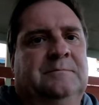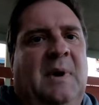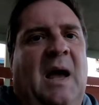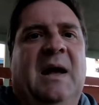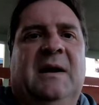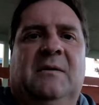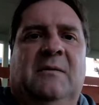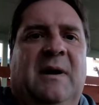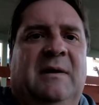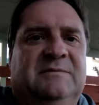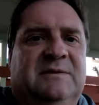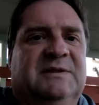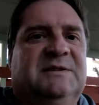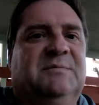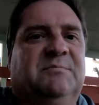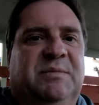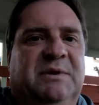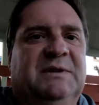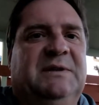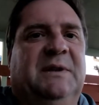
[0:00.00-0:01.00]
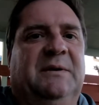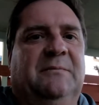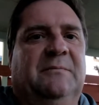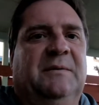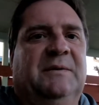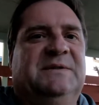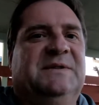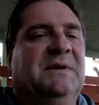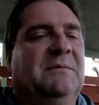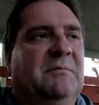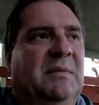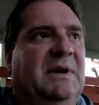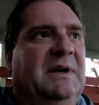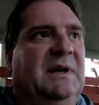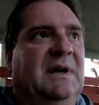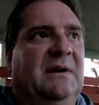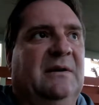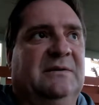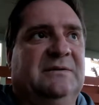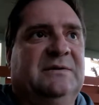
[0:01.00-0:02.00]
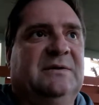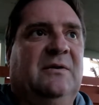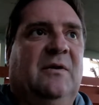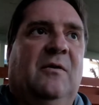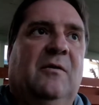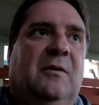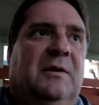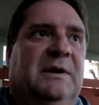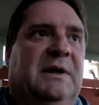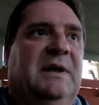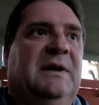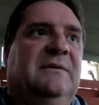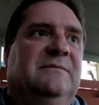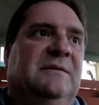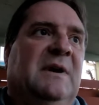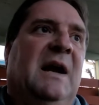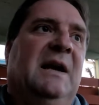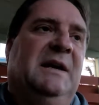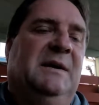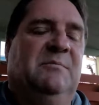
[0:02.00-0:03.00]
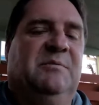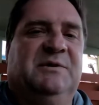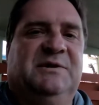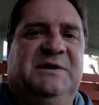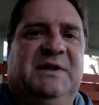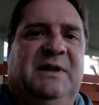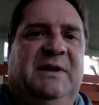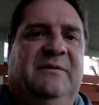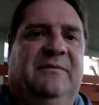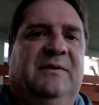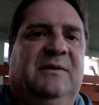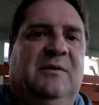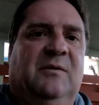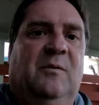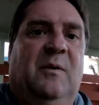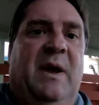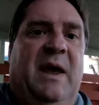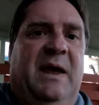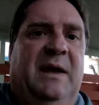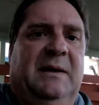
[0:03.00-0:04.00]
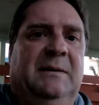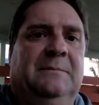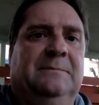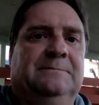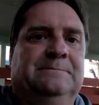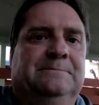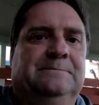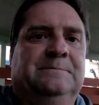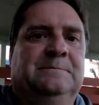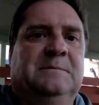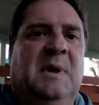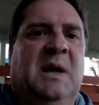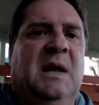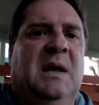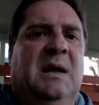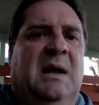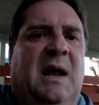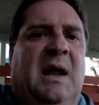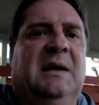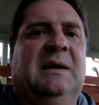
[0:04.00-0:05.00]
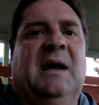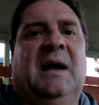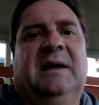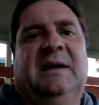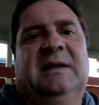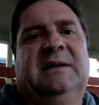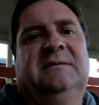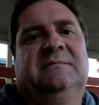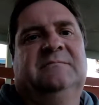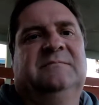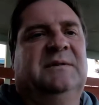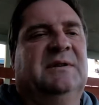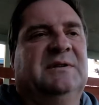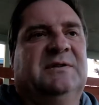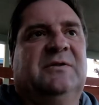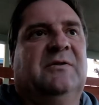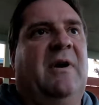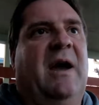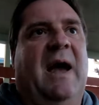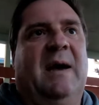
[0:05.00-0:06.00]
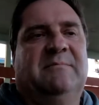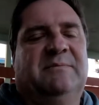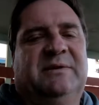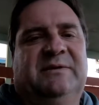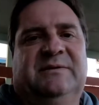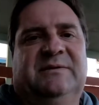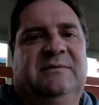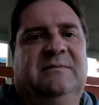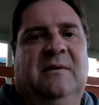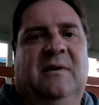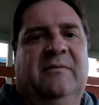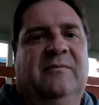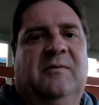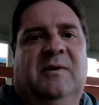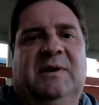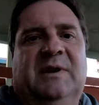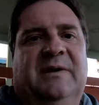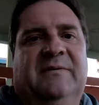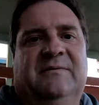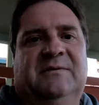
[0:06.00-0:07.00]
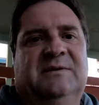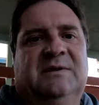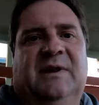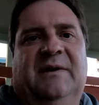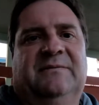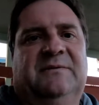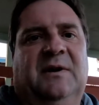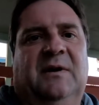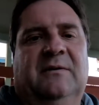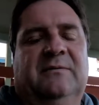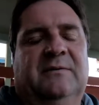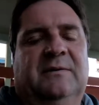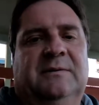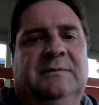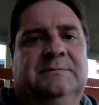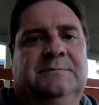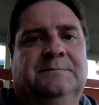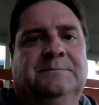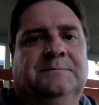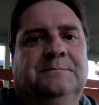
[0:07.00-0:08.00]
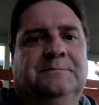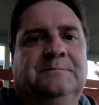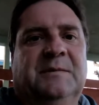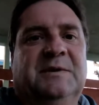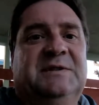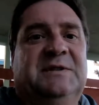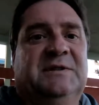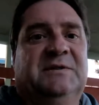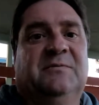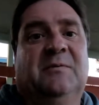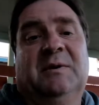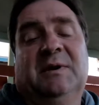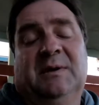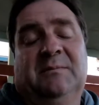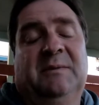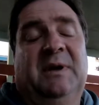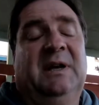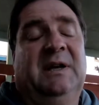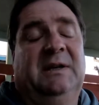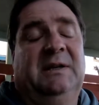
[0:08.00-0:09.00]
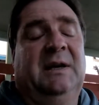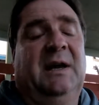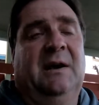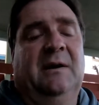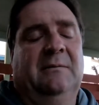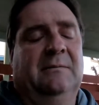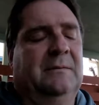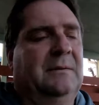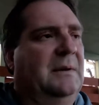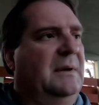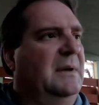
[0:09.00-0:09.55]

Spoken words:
I don't have to split it with somebody else or give 90% of it away and I get the scraps or whatever's left over, which is what I'm getting now.